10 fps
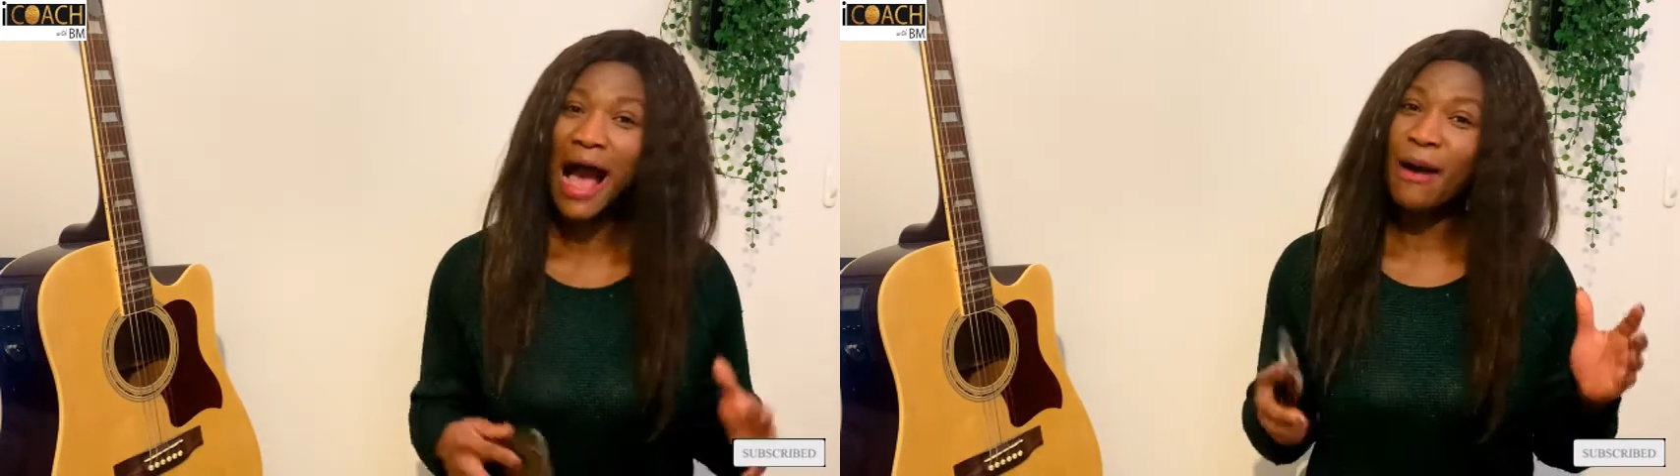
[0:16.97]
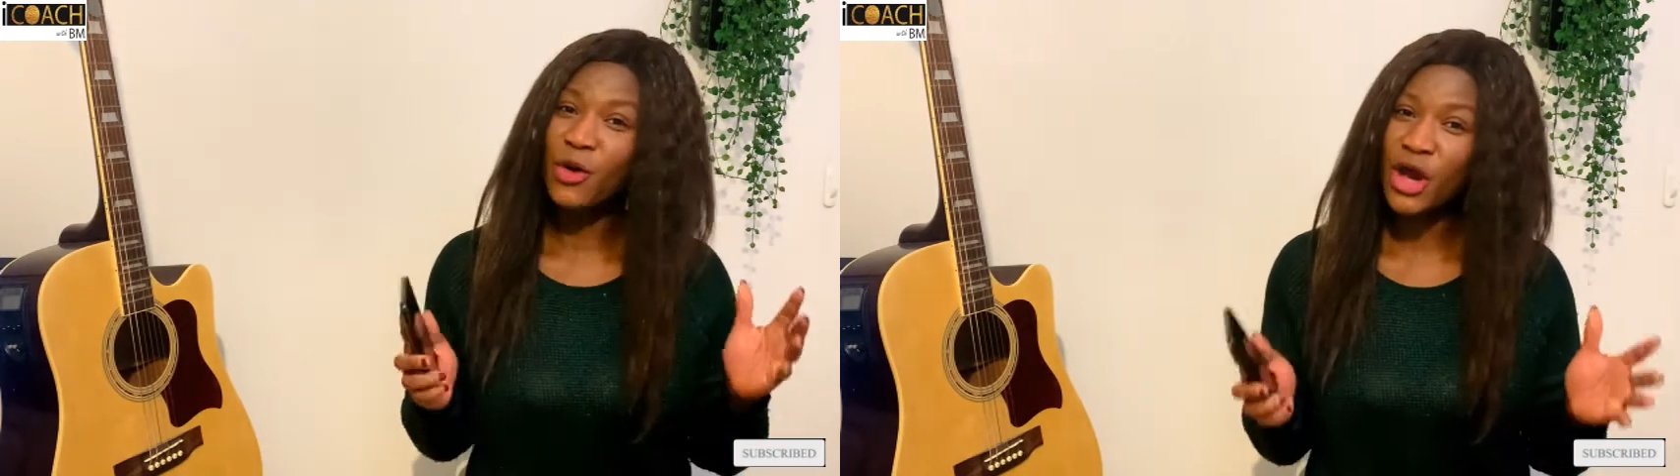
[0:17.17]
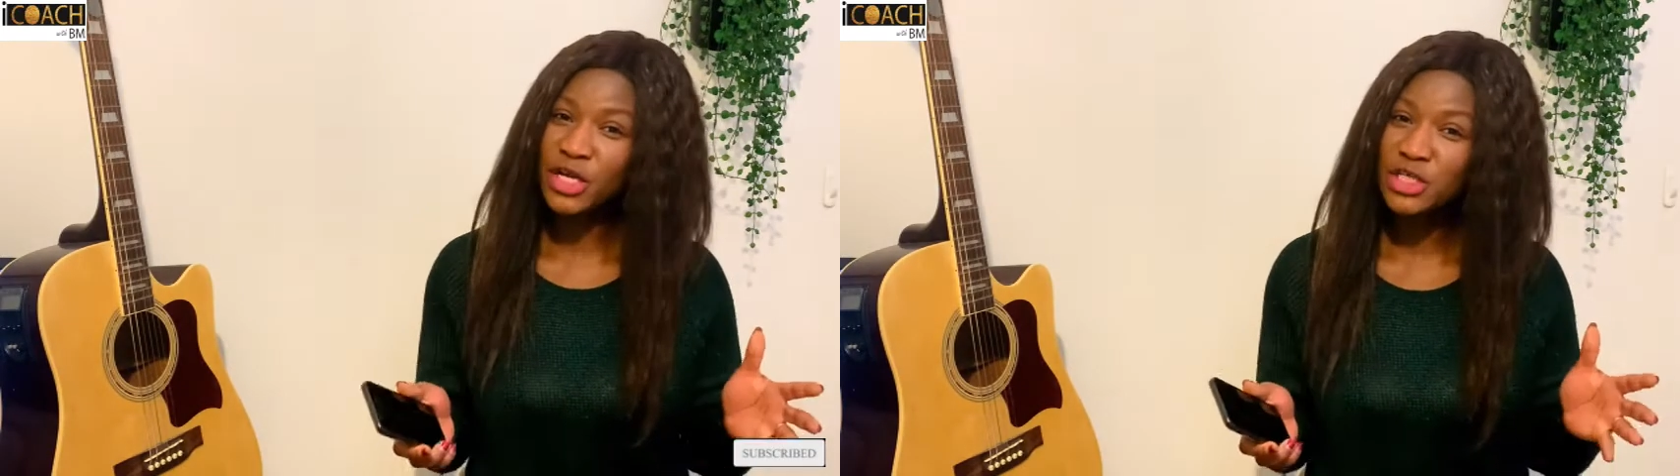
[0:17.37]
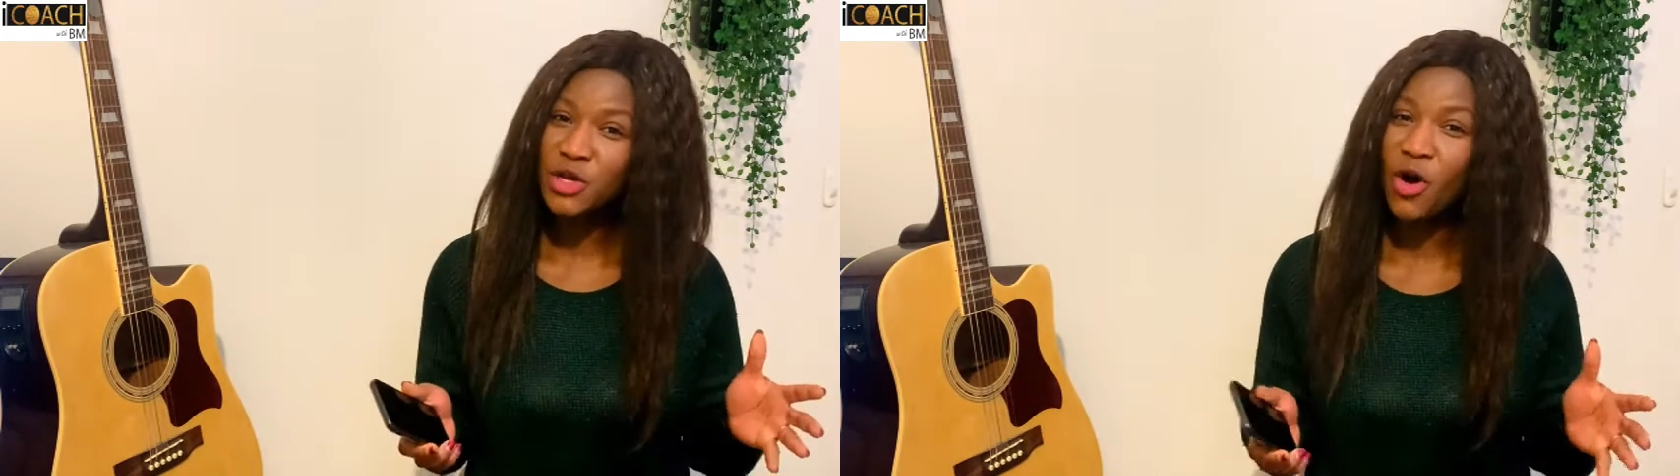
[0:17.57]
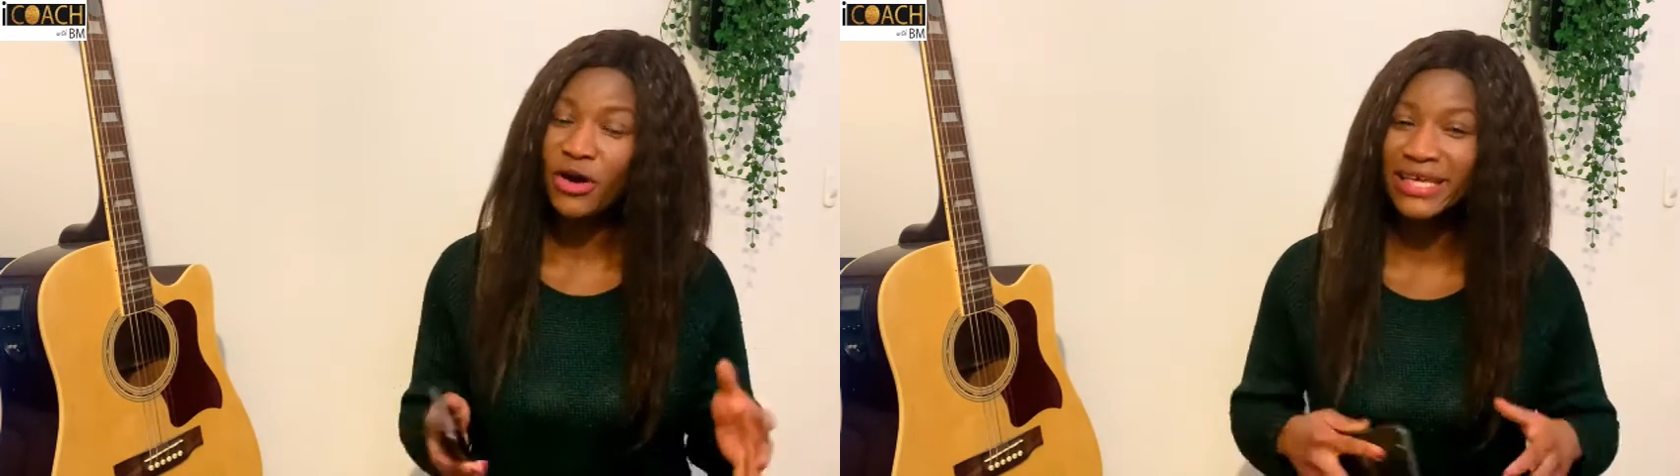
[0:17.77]
I'm going to
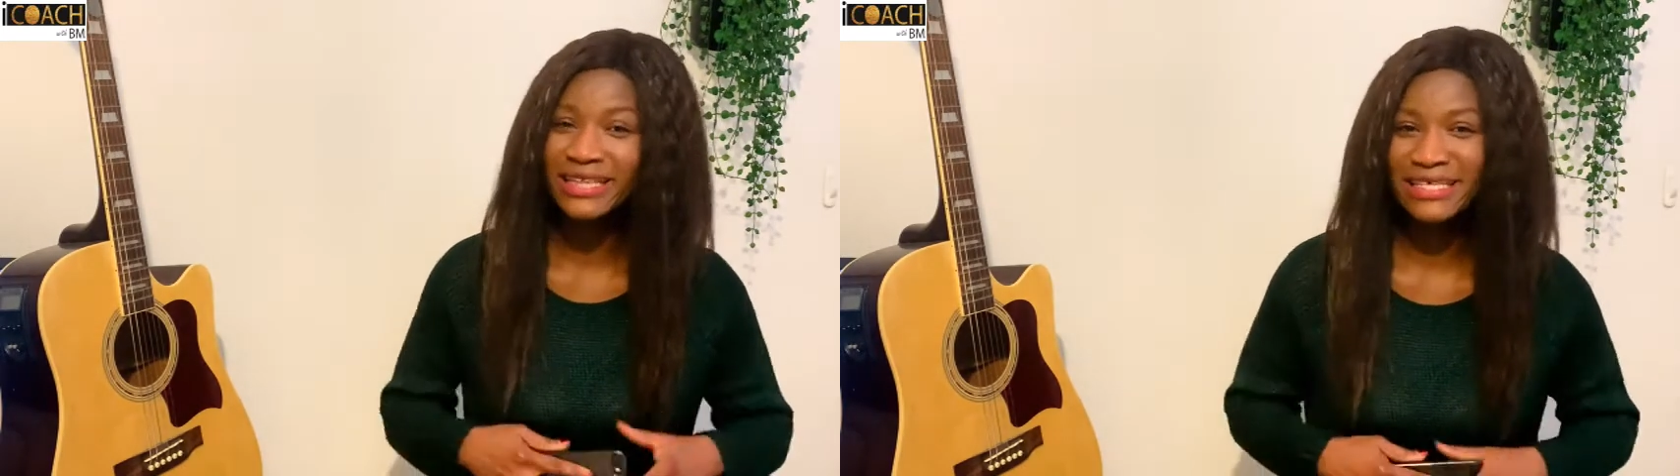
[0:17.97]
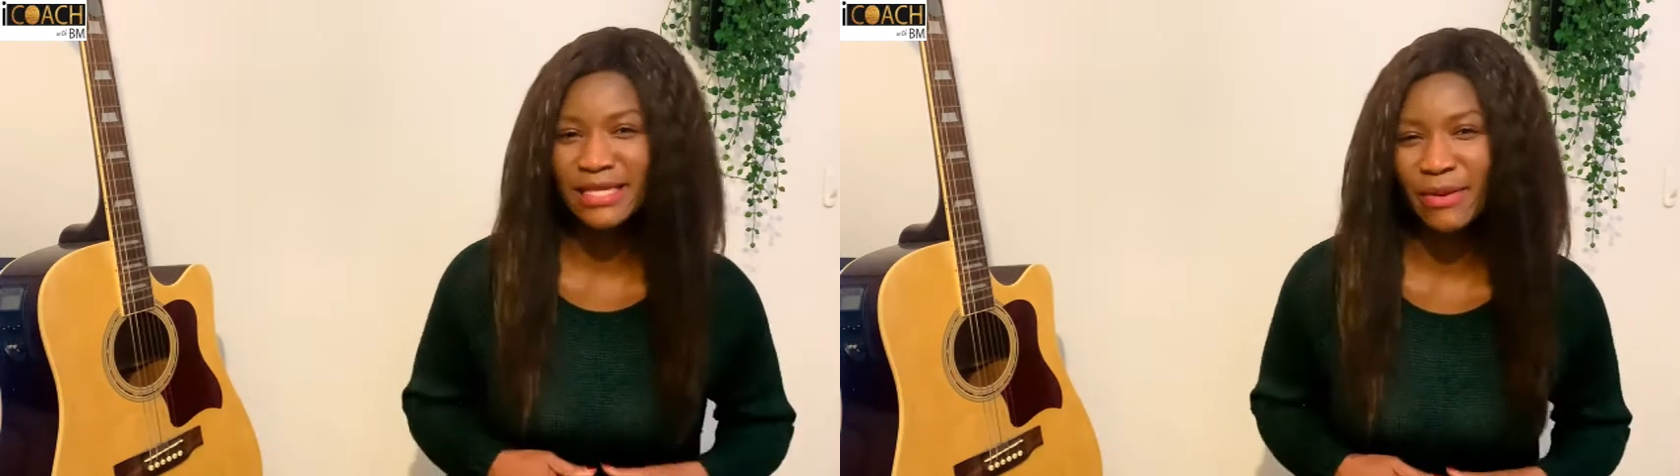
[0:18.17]
talk in this